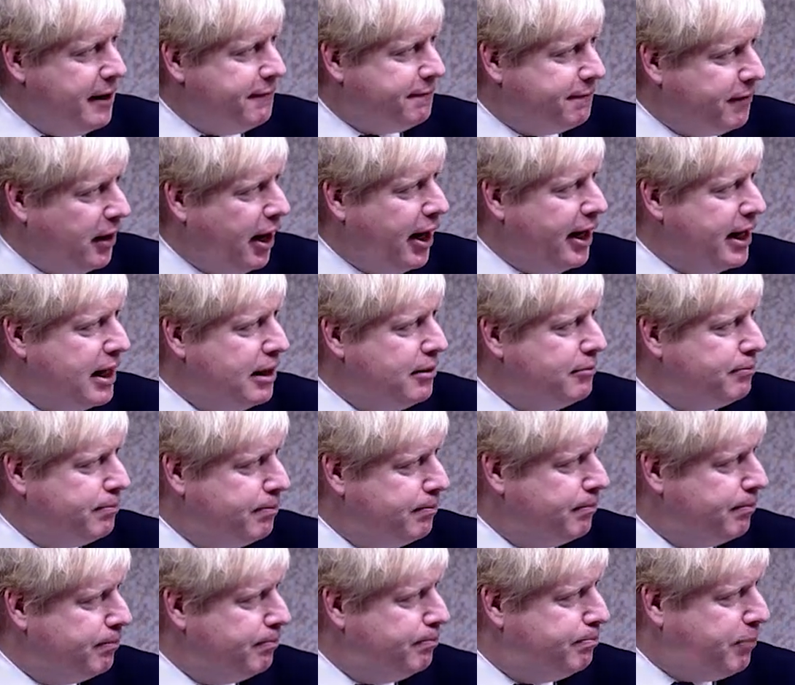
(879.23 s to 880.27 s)
a flying
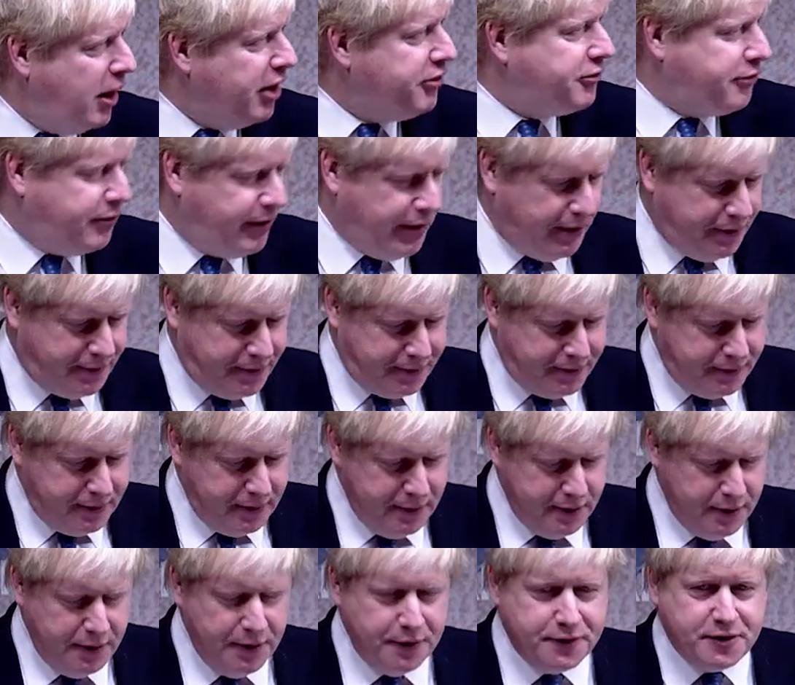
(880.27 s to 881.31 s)
buttress,
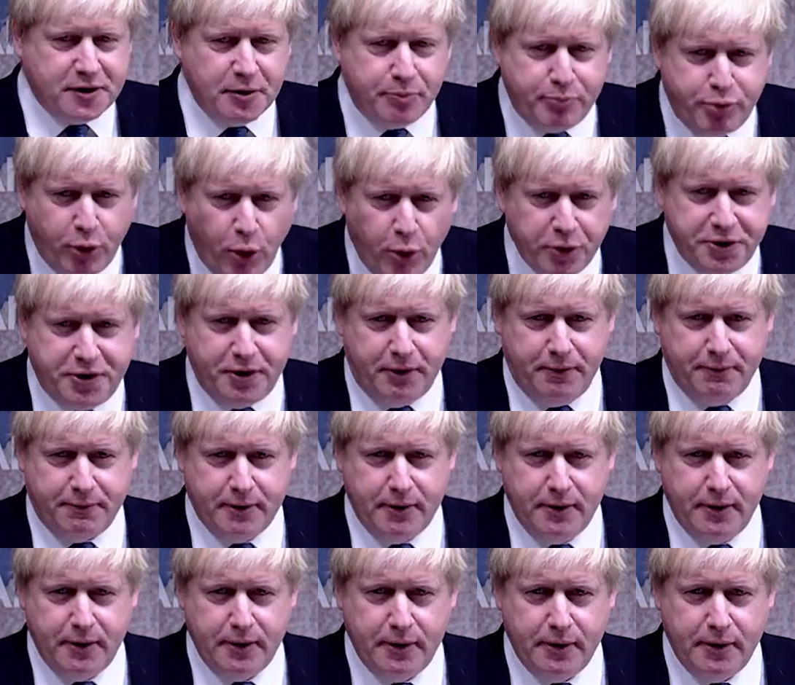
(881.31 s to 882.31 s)
supportive